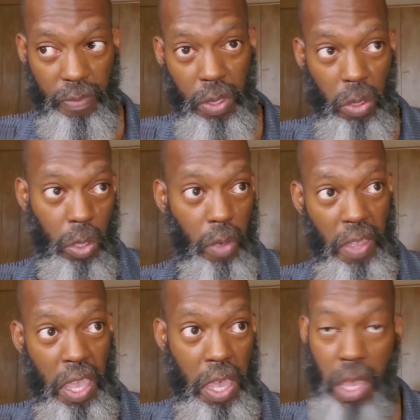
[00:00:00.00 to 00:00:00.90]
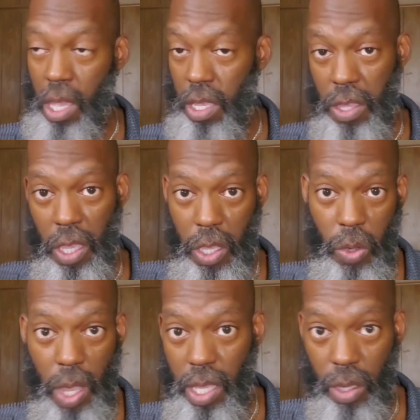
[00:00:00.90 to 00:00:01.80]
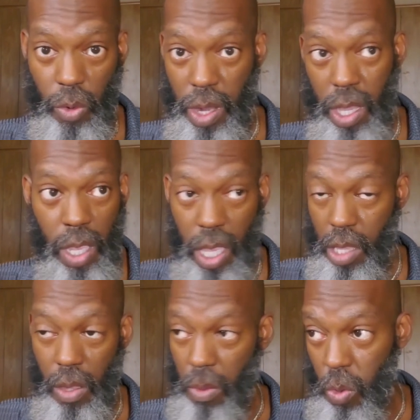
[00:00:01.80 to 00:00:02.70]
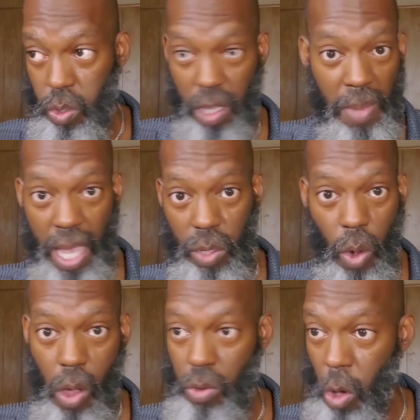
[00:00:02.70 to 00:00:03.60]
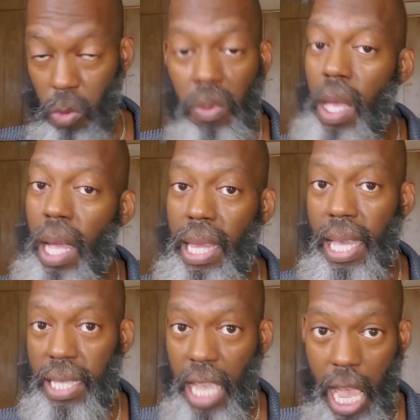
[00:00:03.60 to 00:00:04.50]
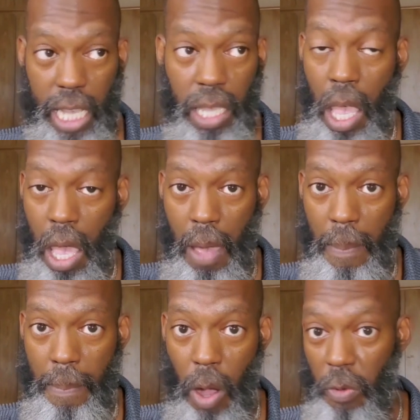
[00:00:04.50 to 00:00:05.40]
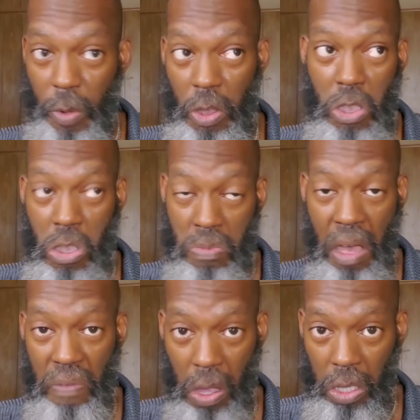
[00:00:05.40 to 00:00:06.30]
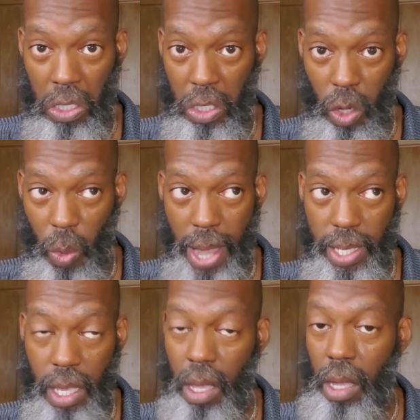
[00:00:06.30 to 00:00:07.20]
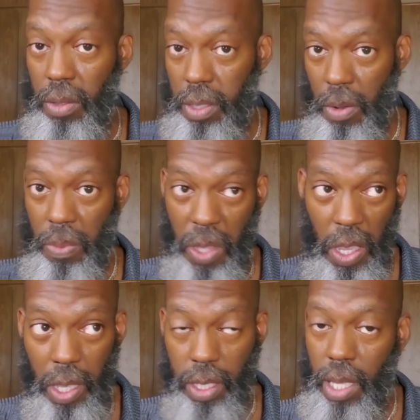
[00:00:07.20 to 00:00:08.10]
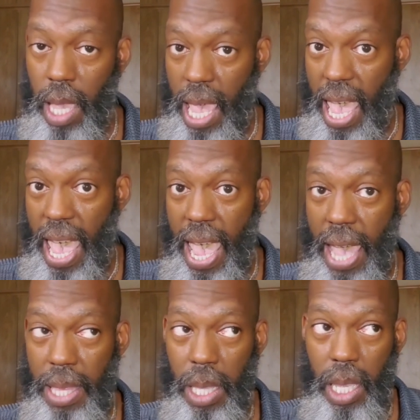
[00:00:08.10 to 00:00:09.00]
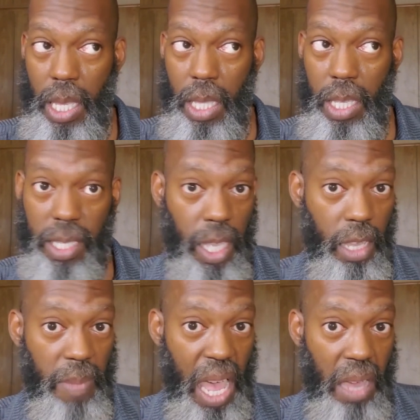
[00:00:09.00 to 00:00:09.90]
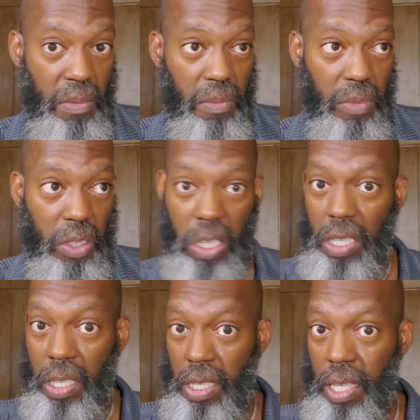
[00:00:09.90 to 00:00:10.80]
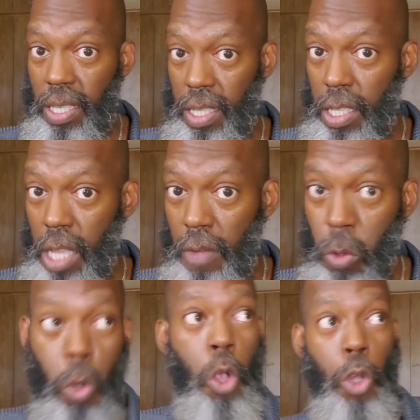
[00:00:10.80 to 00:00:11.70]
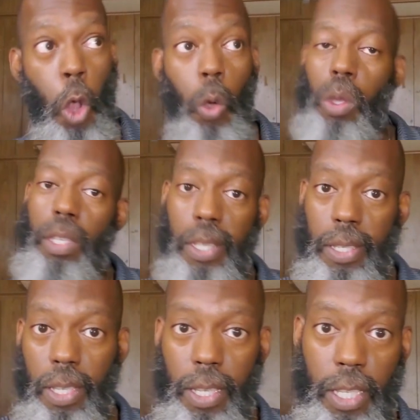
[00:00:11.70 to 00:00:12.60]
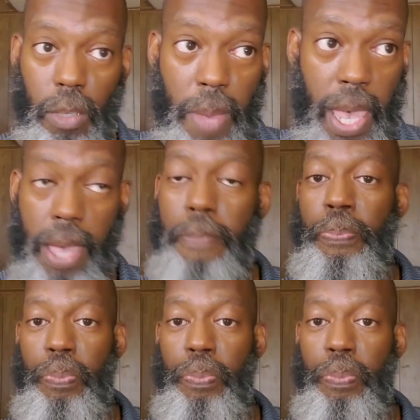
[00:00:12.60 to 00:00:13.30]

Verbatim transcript: views over here. You think you ain't agreeing? You somebody's wrong? Nope. A lot of times, both of you motherfuckers is correct on certain things. And this thing about 666 is the devil. No, 666 is man.